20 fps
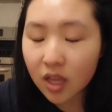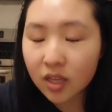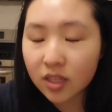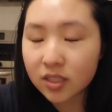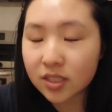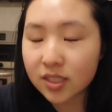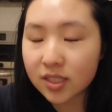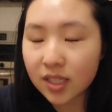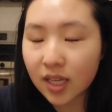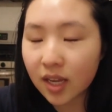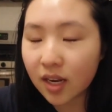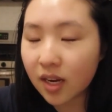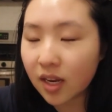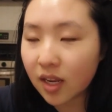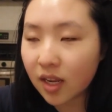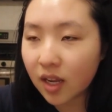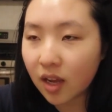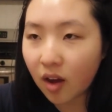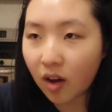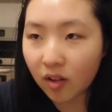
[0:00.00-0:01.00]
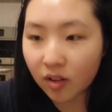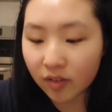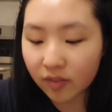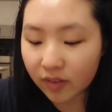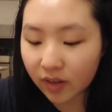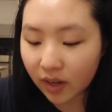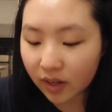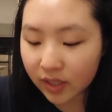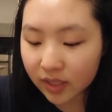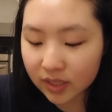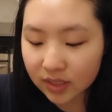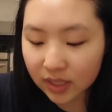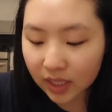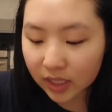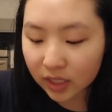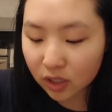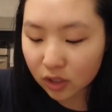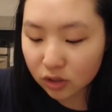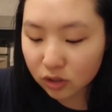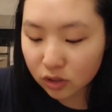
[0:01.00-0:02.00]
She said Olive Young is
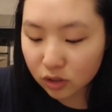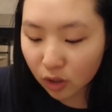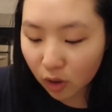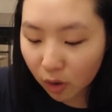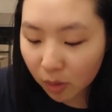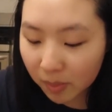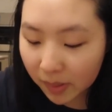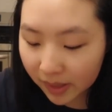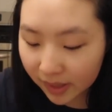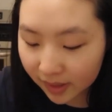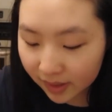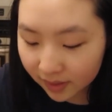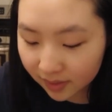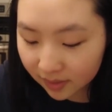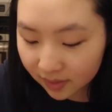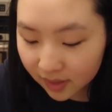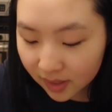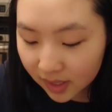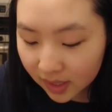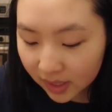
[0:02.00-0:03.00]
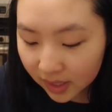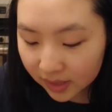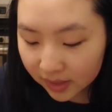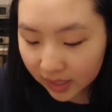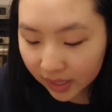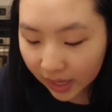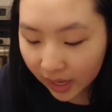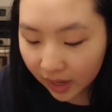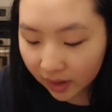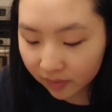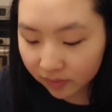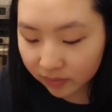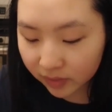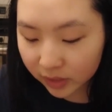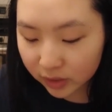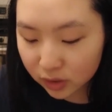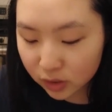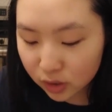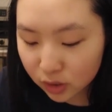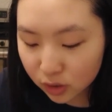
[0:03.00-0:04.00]
like so big and they have
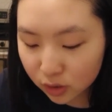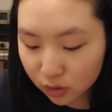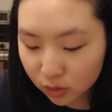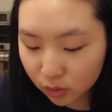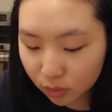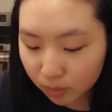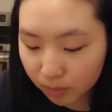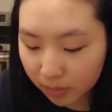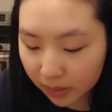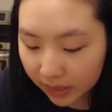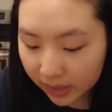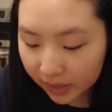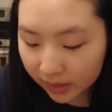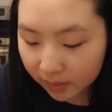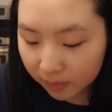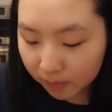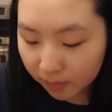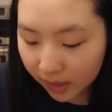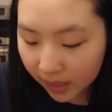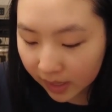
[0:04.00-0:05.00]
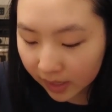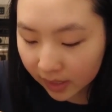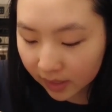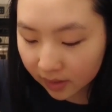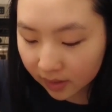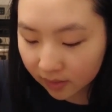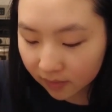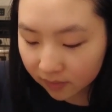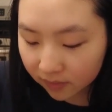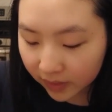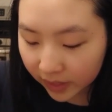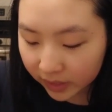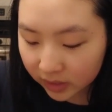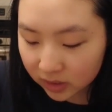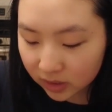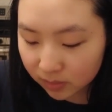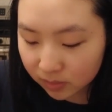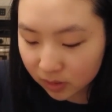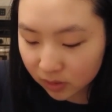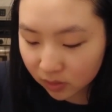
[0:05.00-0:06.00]
like 2 big main
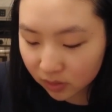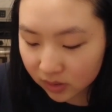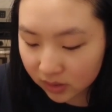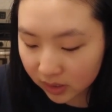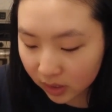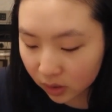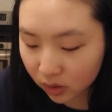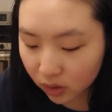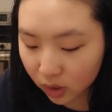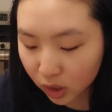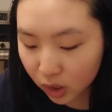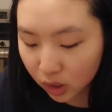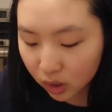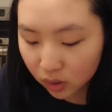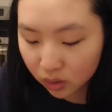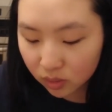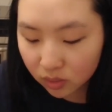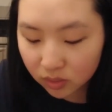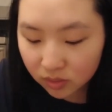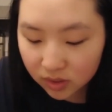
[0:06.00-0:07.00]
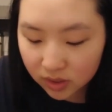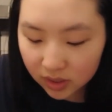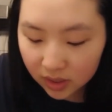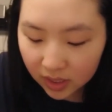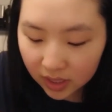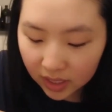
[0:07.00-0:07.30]
flagship stores that are huge.